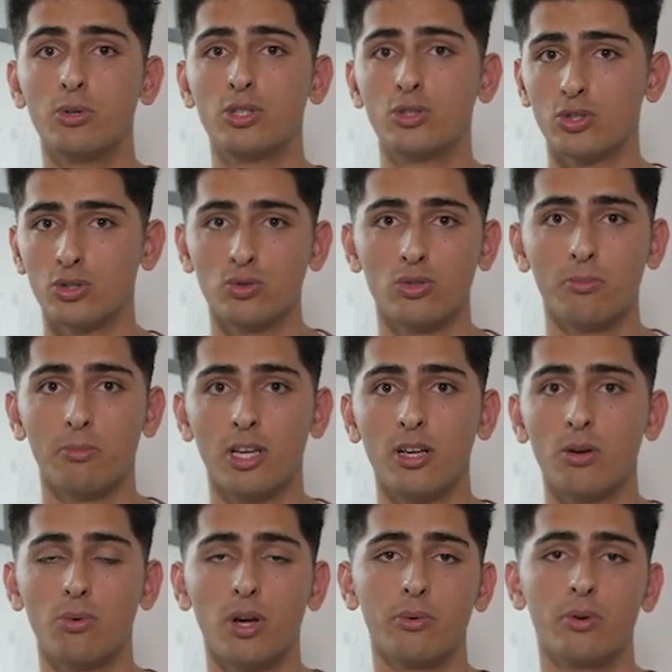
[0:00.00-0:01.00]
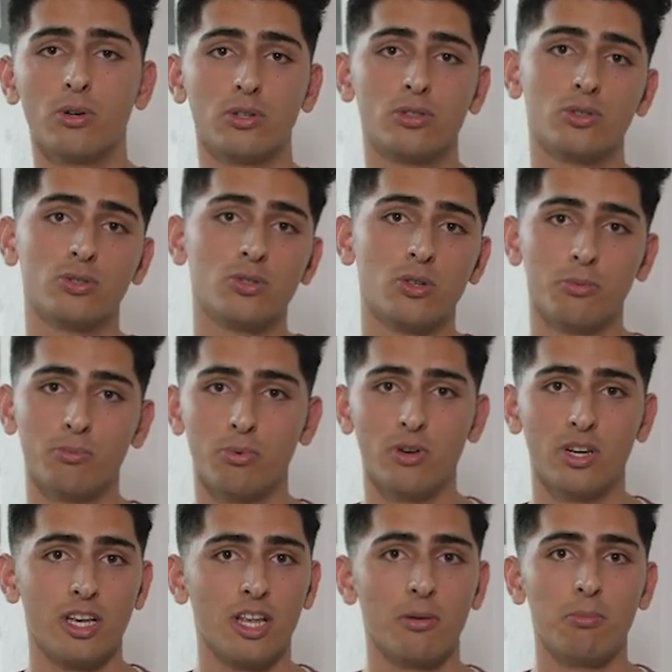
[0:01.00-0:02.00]
chose swimming, where we go to the swimming
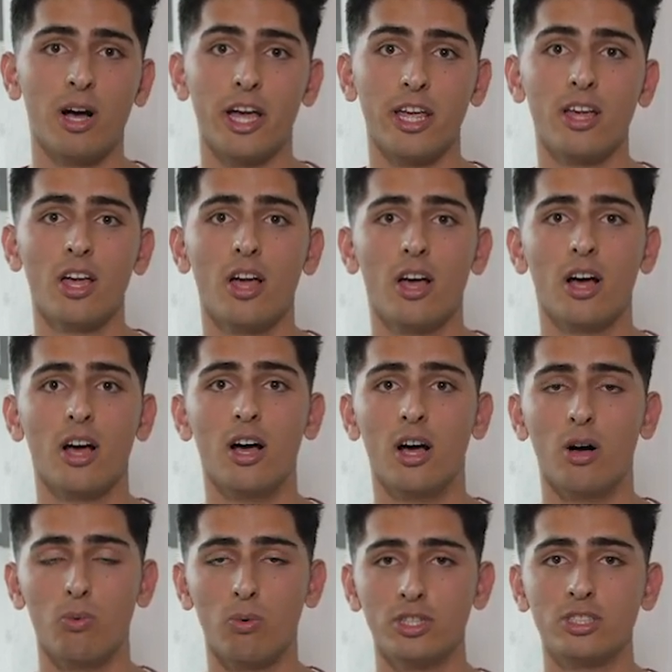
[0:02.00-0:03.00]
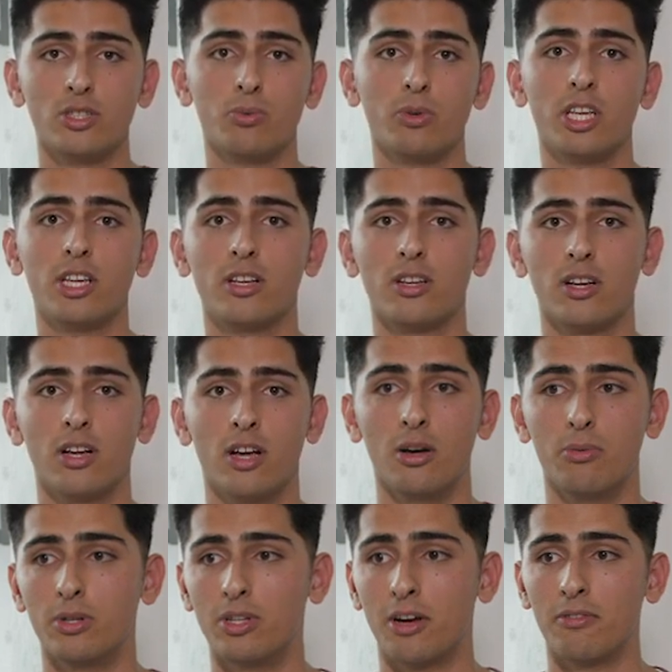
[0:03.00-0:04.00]
pool nearby once a week
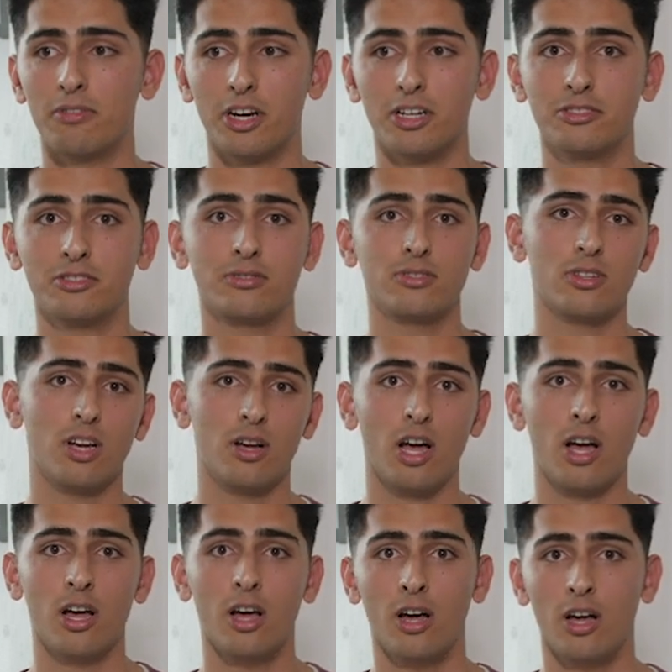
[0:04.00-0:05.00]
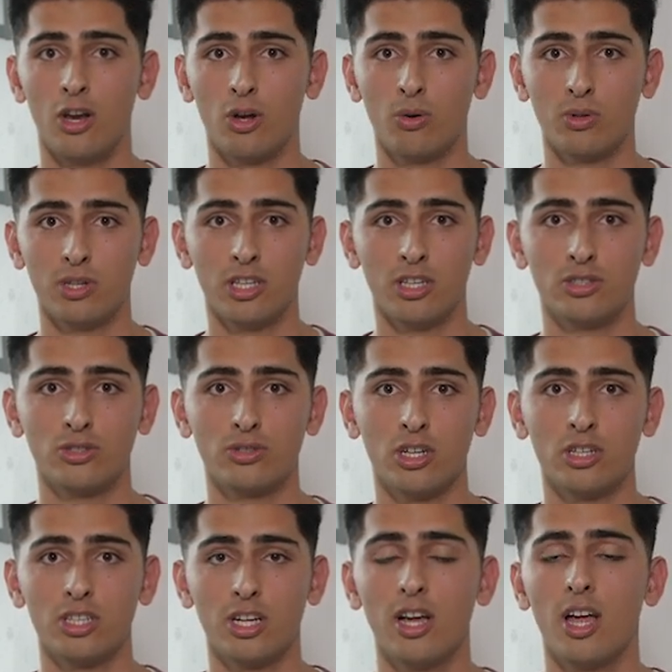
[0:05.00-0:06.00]
with our friends, along with the
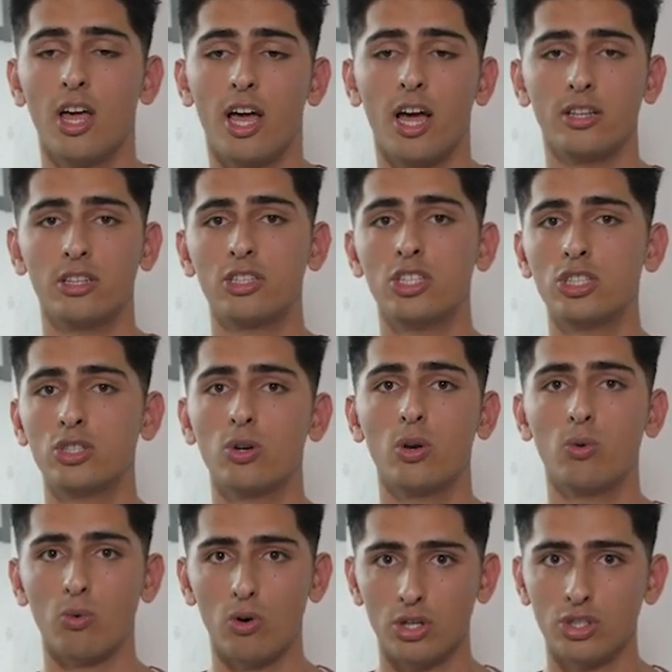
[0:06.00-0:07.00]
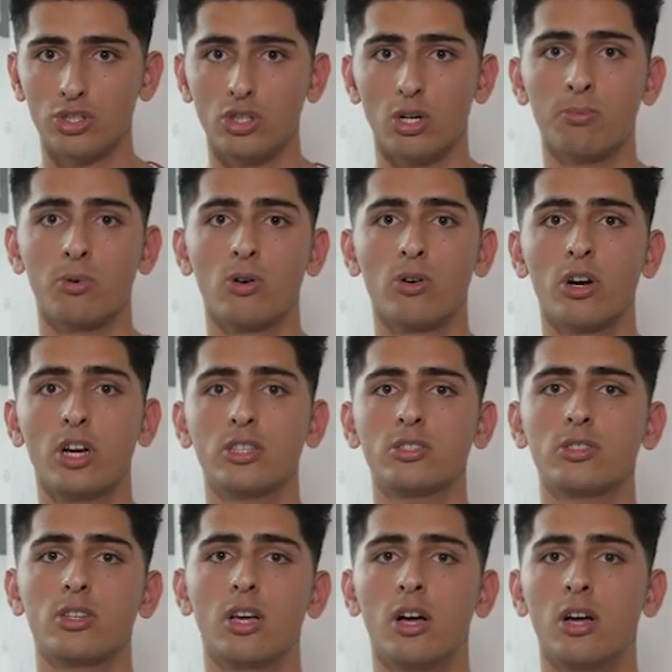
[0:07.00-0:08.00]
instructor. And the teacher will watch your
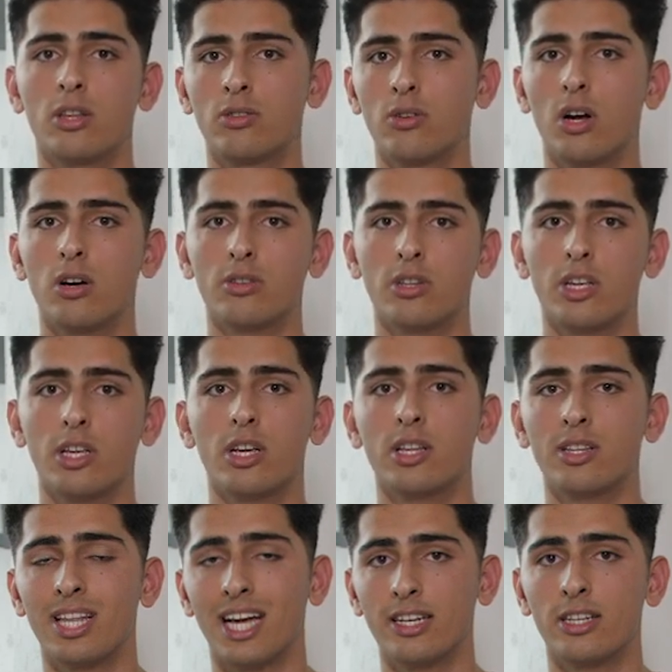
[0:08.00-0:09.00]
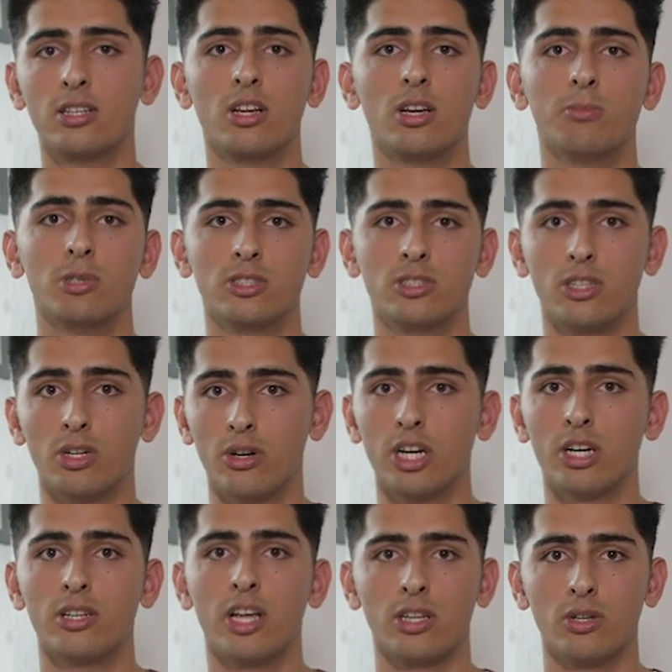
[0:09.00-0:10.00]
progress throughout the year, and that determines the
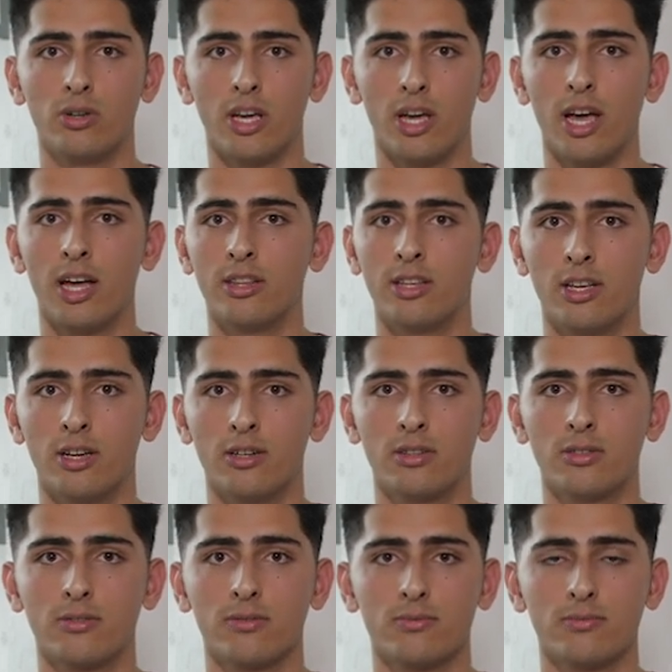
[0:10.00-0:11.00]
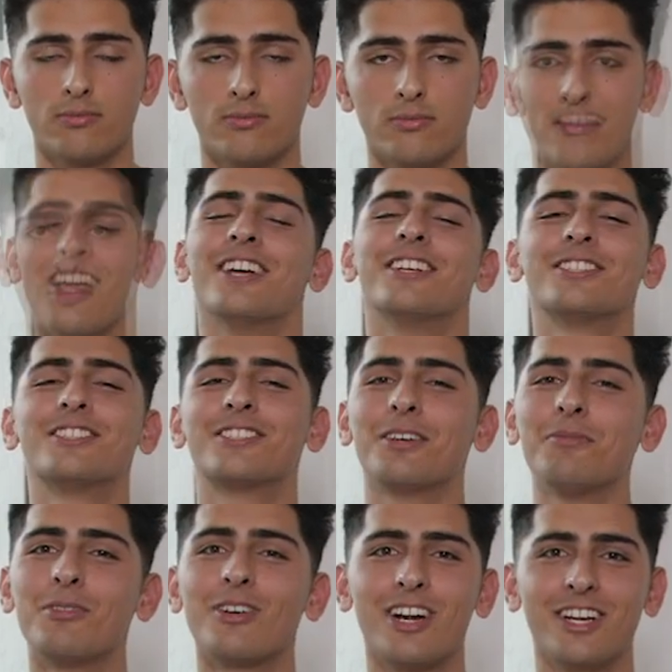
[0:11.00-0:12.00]
grade that you get at the end.
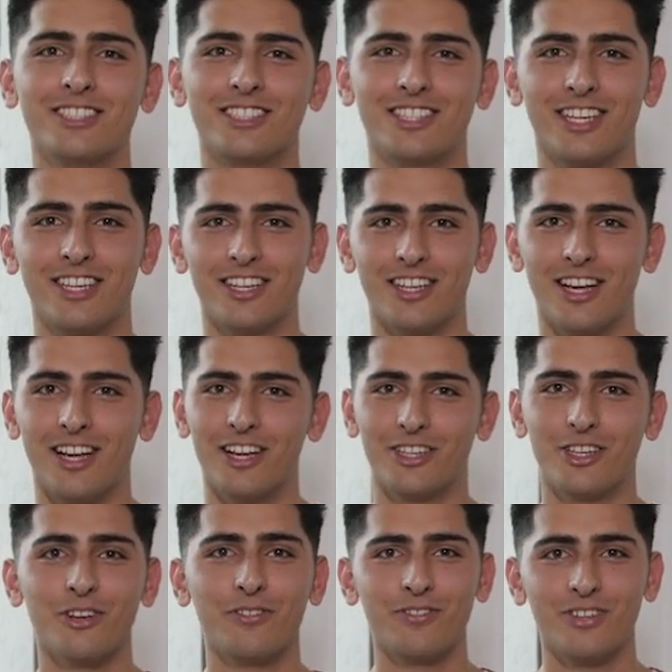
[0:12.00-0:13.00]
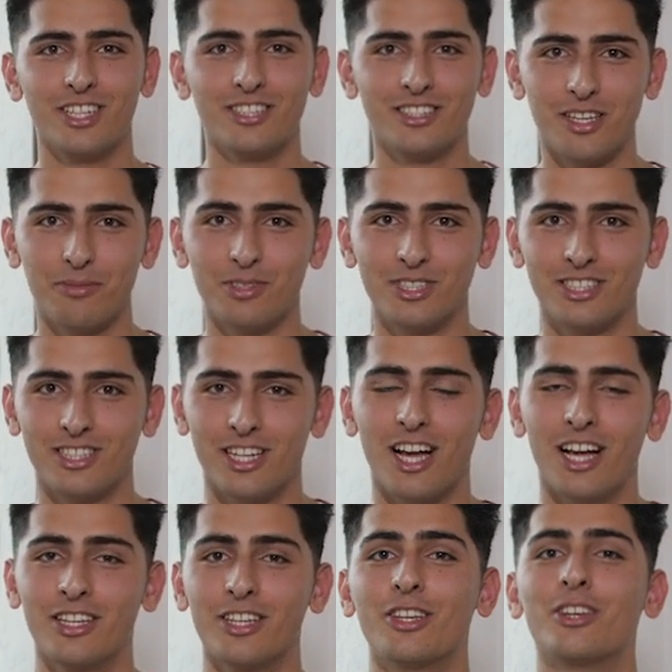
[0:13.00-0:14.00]
Summarizing your first semester
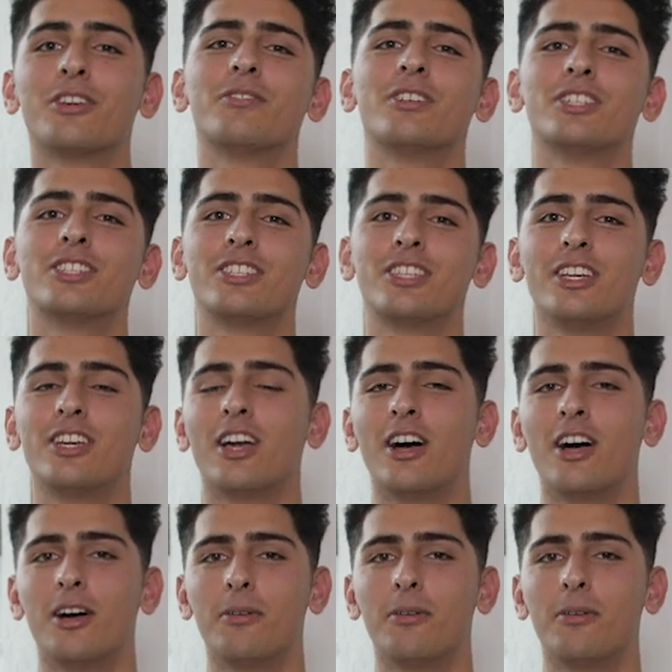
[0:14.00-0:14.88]
at the university,